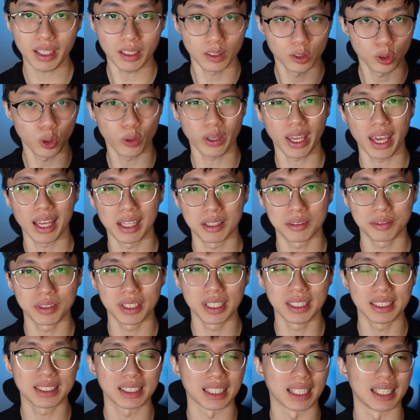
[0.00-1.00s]
So
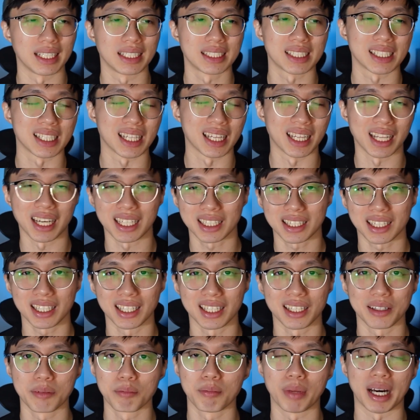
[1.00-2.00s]
calories is
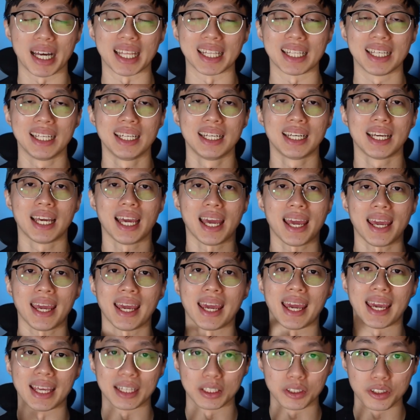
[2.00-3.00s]
nothing but
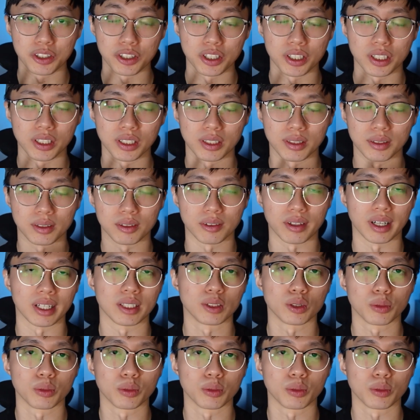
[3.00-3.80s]
energy, all right?